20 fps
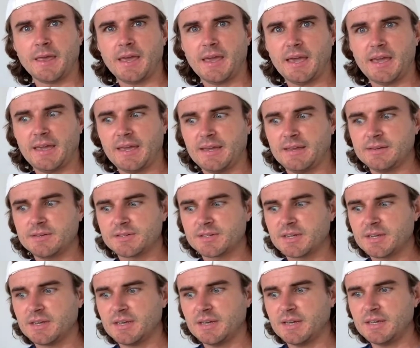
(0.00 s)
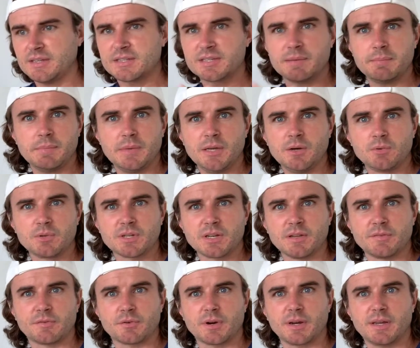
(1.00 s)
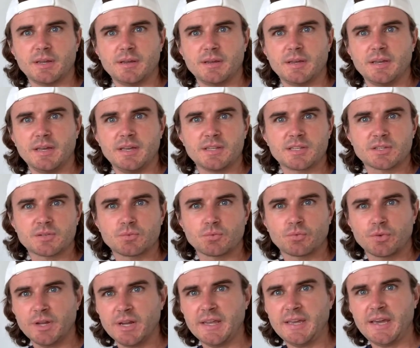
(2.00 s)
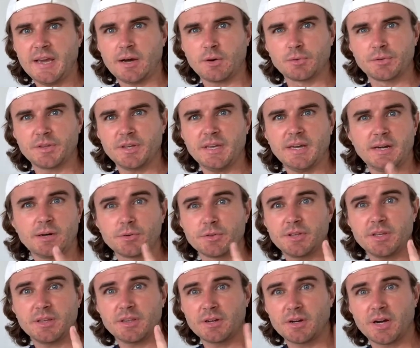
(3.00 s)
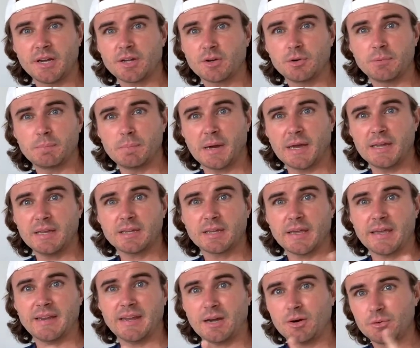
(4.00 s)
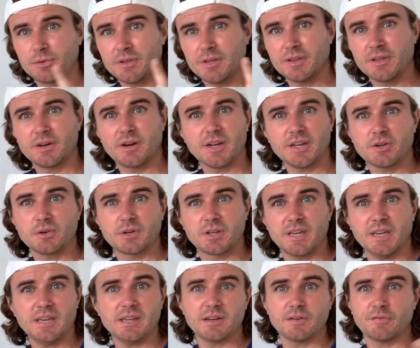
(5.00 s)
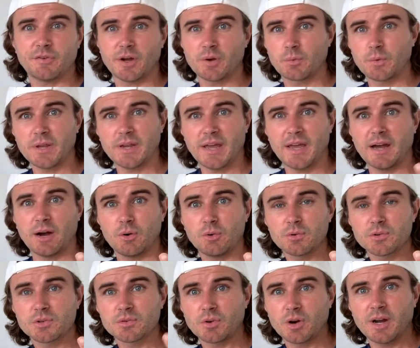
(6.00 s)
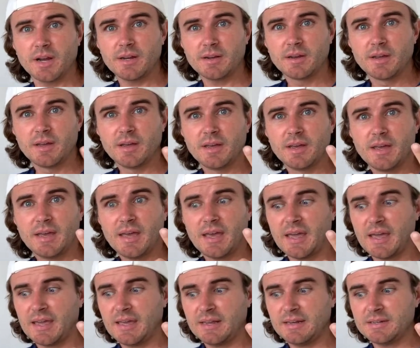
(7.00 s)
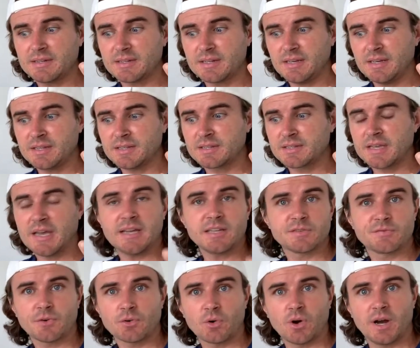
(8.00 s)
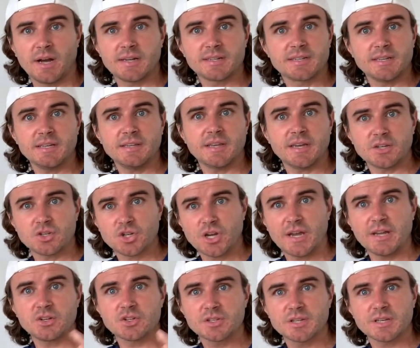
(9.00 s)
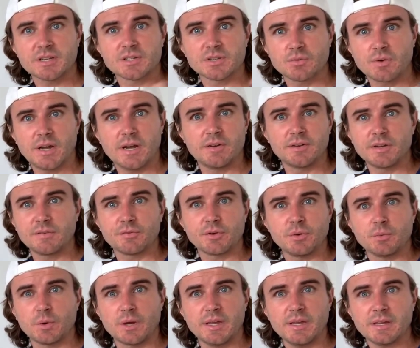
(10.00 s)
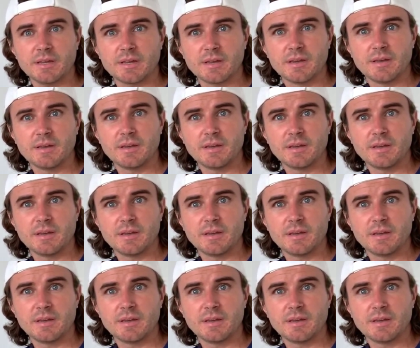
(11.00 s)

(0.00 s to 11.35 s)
and it's a meal delivery. It's really healthy, healthier than I could make, and healthier than I could get if I went out, right? And it has variety. They change things around every week,